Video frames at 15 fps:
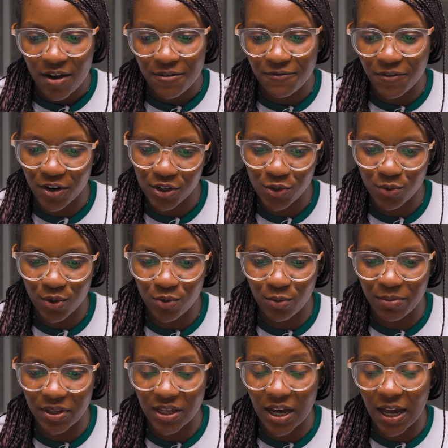First one will
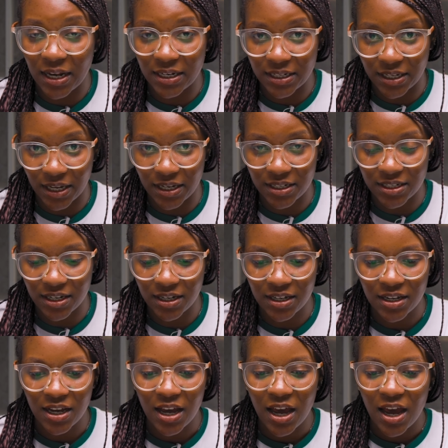be the alligator.
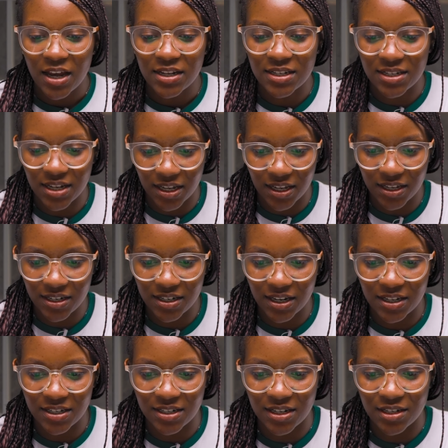Second
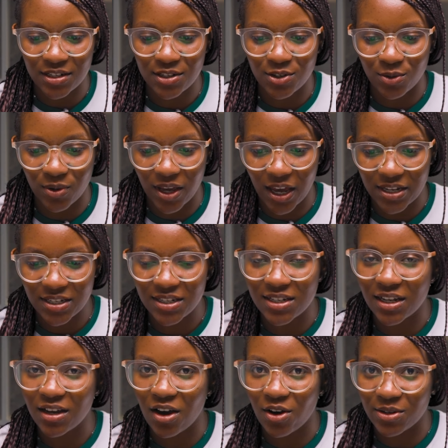is the
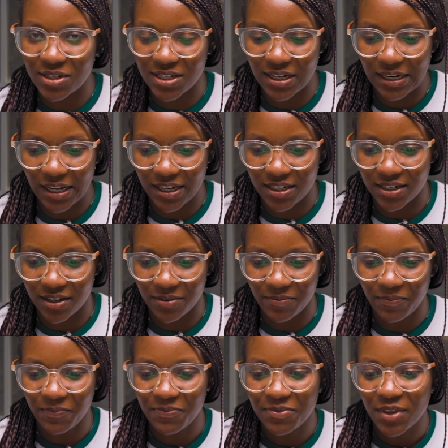stochastic oscillator.
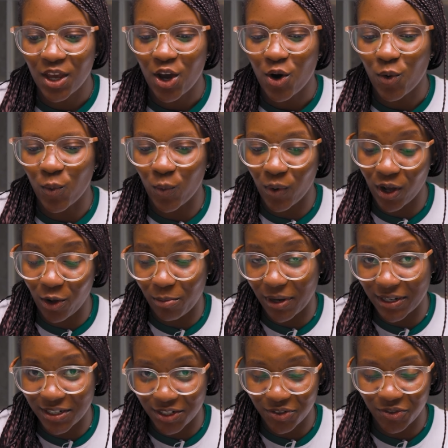Well,
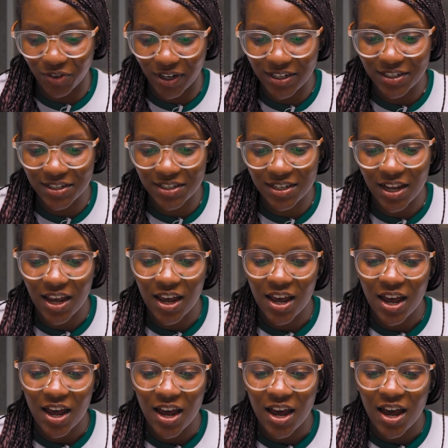my dear friends,
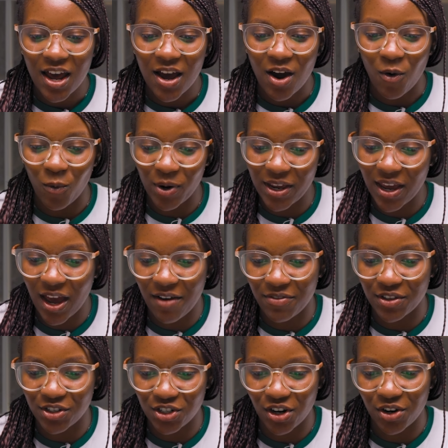we have
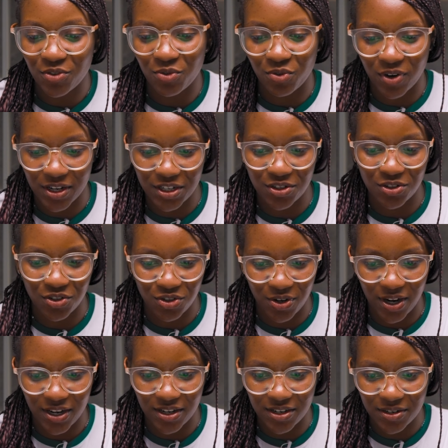the chart ready to
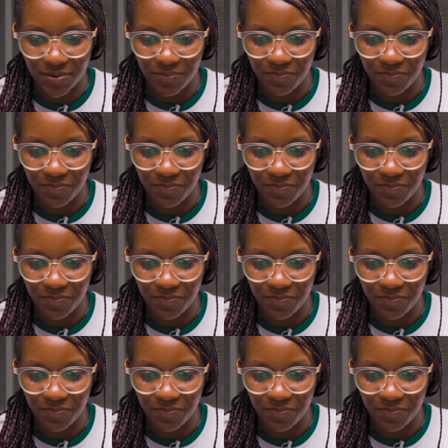trade.